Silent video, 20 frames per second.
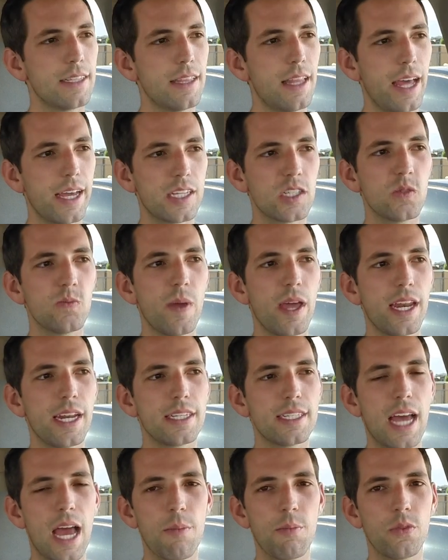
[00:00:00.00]
like spending
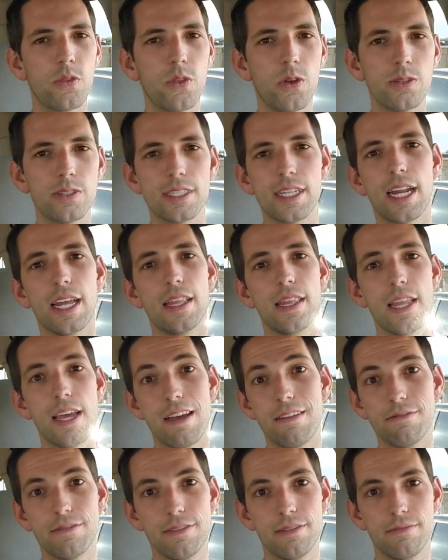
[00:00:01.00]
time with those that I
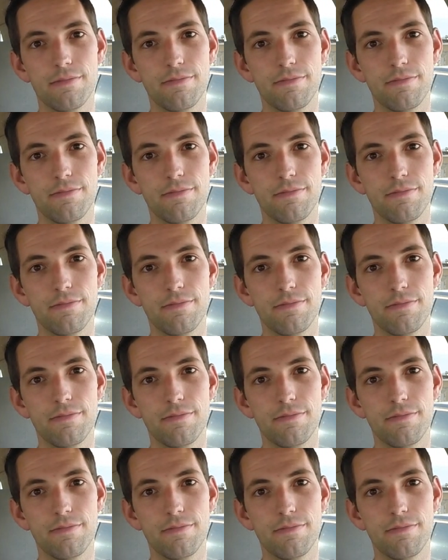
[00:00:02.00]
love.